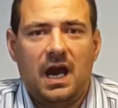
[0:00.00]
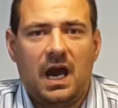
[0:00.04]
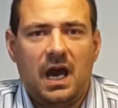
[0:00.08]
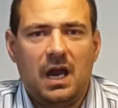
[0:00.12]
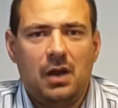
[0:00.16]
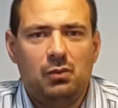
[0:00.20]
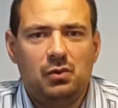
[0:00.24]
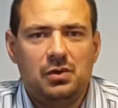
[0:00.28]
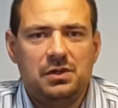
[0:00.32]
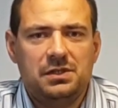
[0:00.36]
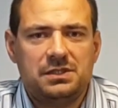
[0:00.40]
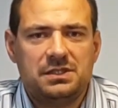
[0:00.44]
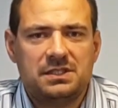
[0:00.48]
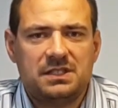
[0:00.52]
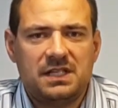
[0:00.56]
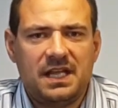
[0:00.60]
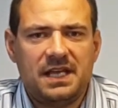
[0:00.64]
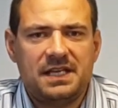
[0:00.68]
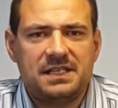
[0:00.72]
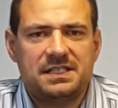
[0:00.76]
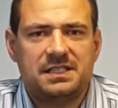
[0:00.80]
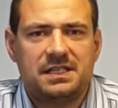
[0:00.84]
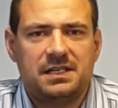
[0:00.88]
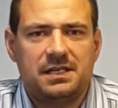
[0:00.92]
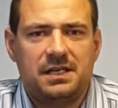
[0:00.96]
I will
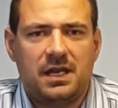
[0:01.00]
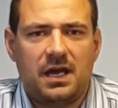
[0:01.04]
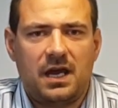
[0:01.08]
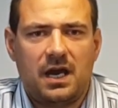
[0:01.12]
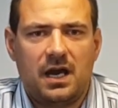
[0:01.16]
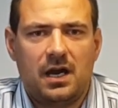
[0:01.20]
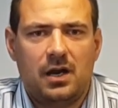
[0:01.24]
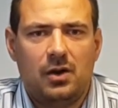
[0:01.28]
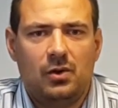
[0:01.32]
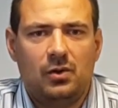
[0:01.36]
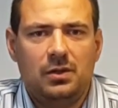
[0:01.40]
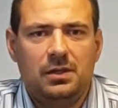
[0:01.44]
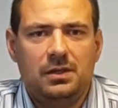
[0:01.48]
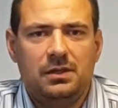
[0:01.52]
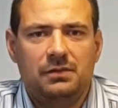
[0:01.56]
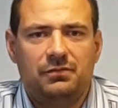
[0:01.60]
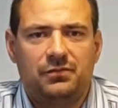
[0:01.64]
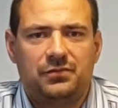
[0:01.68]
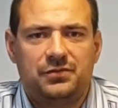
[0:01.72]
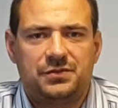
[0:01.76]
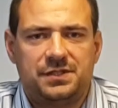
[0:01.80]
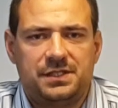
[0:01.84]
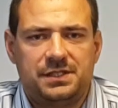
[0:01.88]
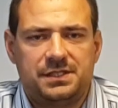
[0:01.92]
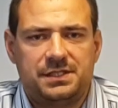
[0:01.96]
slice an owl
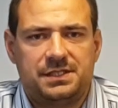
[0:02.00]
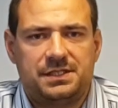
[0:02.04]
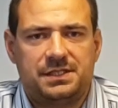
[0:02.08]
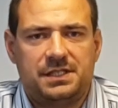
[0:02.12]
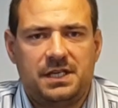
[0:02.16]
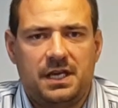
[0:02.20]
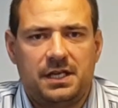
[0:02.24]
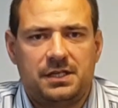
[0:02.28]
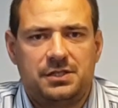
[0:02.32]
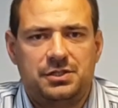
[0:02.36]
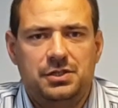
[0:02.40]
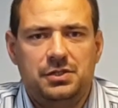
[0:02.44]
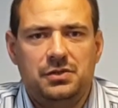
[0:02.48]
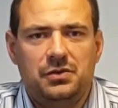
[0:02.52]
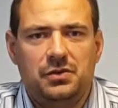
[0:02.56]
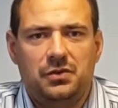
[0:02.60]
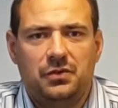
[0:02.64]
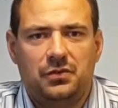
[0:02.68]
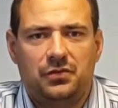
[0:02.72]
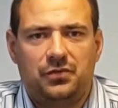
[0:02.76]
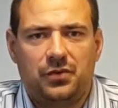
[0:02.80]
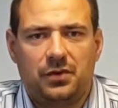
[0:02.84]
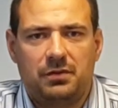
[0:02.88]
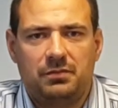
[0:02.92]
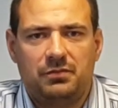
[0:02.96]
statue
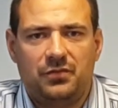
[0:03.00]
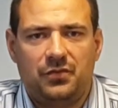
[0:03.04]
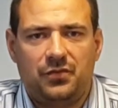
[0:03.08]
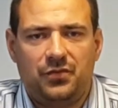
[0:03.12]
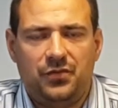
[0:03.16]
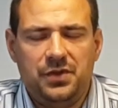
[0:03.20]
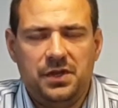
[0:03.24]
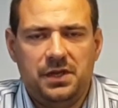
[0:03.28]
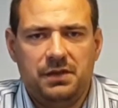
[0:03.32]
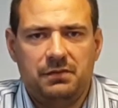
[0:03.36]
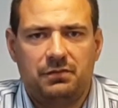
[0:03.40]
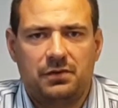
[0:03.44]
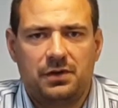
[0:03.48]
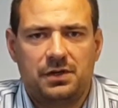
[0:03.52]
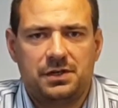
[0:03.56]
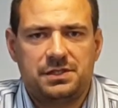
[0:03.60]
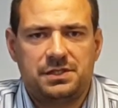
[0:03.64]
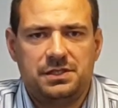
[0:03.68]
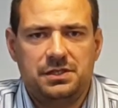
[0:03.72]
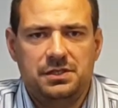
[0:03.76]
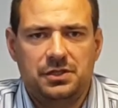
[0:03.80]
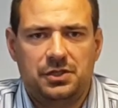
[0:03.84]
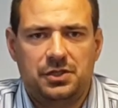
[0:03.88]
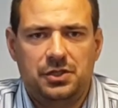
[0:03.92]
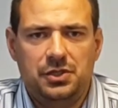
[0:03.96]
from
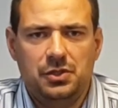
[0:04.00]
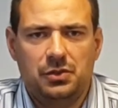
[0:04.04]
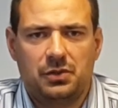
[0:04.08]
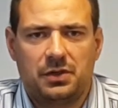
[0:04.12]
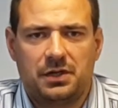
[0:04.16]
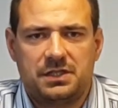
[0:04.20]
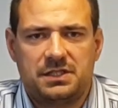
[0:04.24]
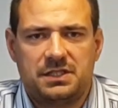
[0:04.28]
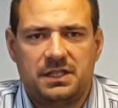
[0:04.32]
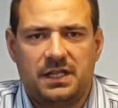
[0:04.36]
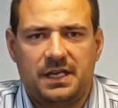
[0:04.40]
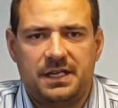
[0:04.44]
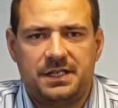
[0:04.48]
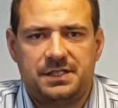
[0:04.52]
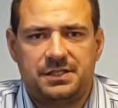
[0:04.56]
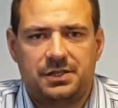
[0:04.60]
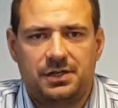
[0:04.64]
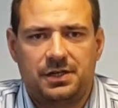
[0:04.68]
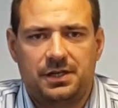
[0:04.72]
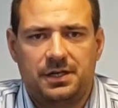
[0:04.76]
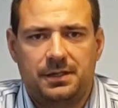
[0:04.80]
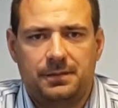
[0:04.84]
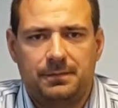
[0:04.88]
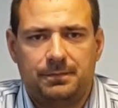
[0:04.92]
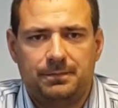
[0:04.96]
Thingiverse in Cura
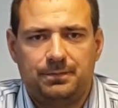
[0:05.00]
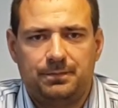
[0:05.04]
Slicer.